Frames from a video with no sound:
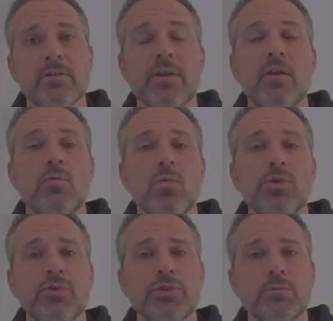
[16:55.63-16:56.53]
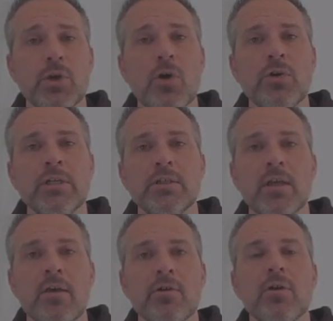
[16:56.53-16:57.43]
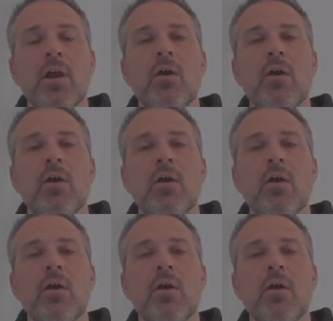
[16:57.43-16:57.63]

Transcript: Then we'll do some coding together,